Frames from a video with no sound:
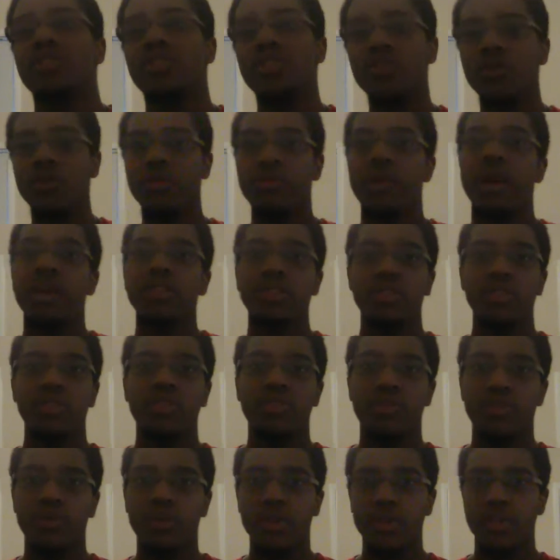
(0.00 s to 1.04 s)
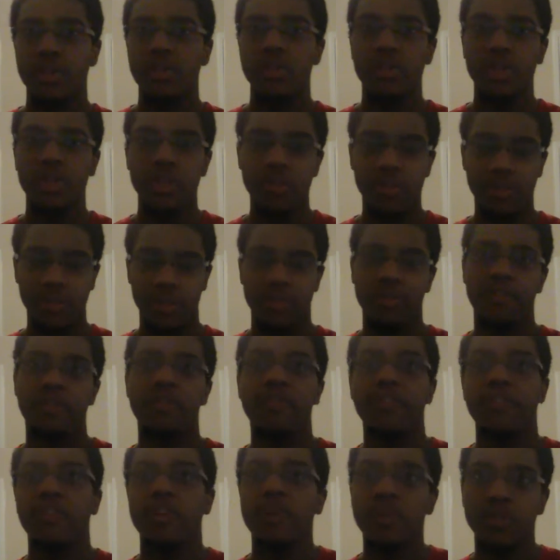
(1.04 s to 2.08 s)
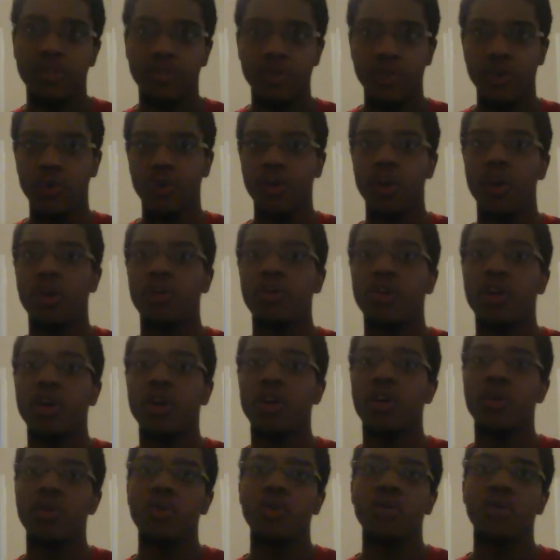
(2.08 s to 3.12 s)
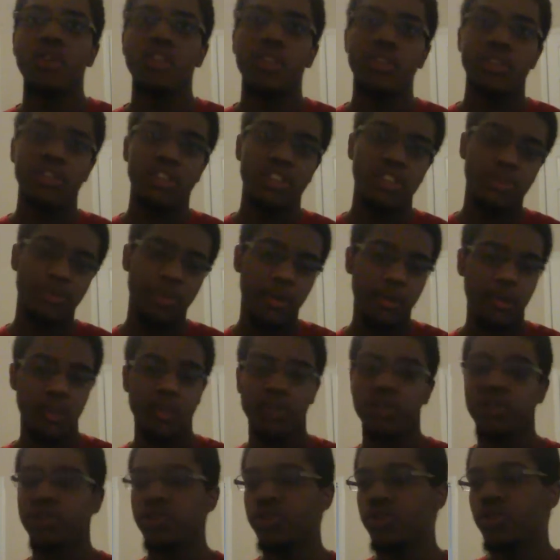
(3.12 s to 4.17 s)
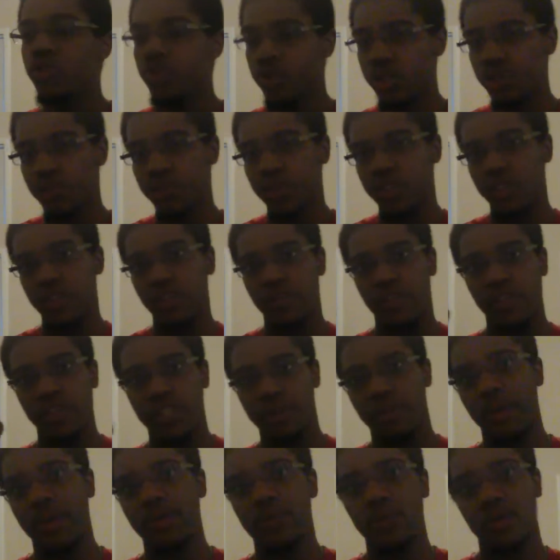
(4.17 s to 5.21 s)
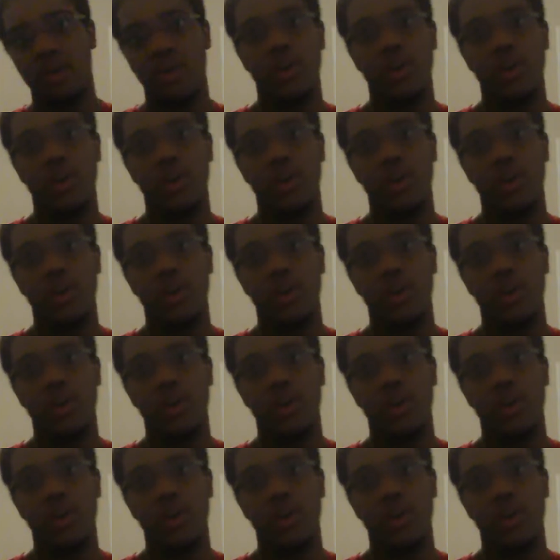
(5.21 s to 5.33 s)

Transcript: Tune monsters, for those of you who don't know, there's 2 specific special